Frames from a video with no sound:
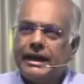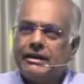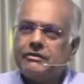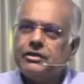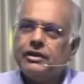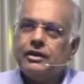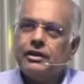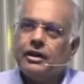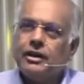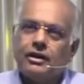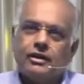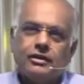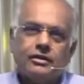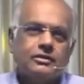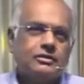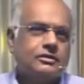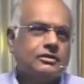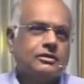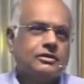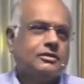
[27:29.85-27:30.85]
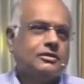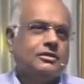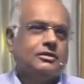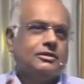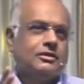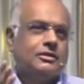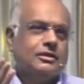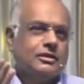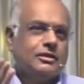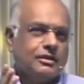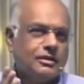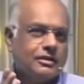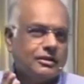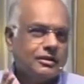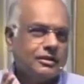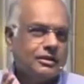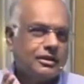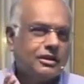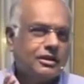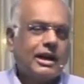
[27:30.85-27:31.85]
her
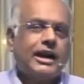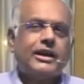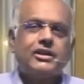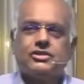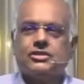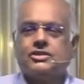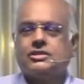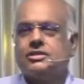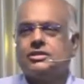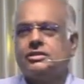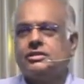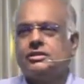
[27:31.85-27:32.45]
Christ